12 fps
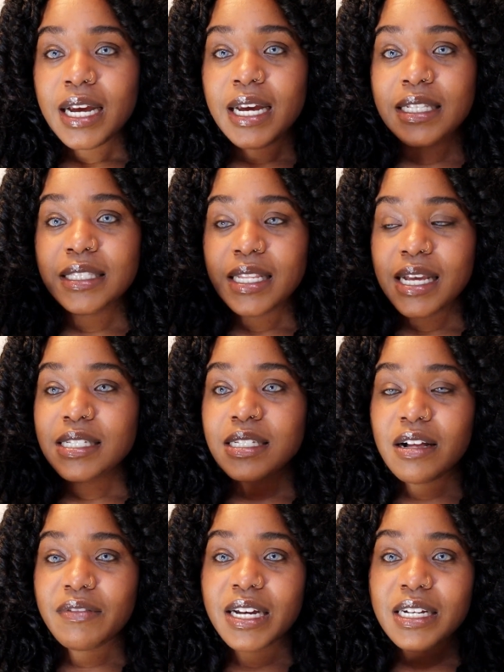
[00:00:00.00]
and less
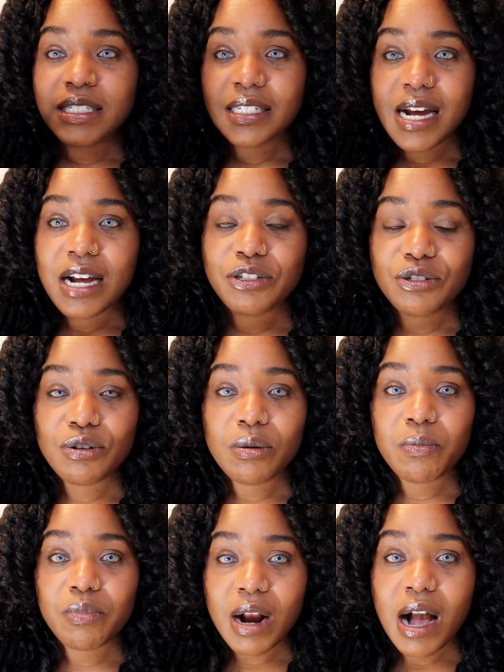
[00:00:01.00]
of like a natural
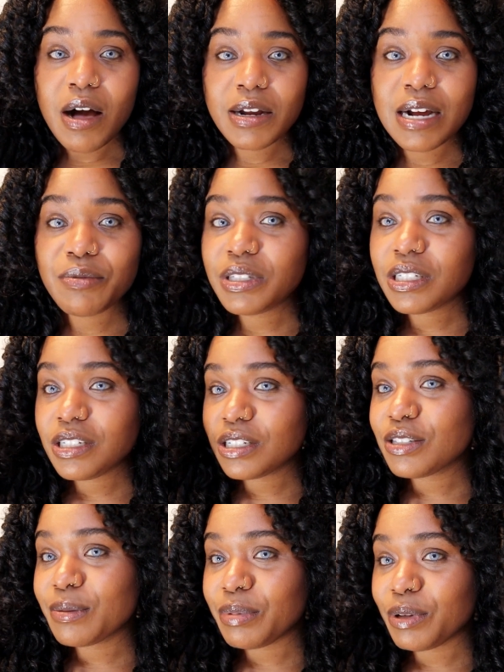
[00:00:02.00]
brown, I would
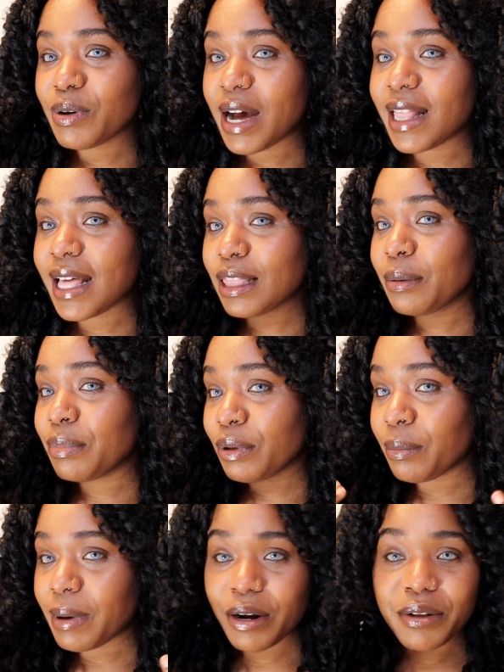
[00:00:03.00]
suggest the blue. I like the
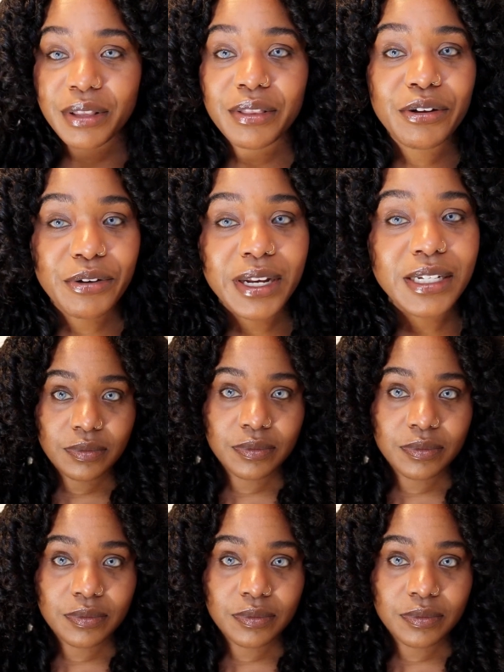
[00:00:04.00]
blue better than the green.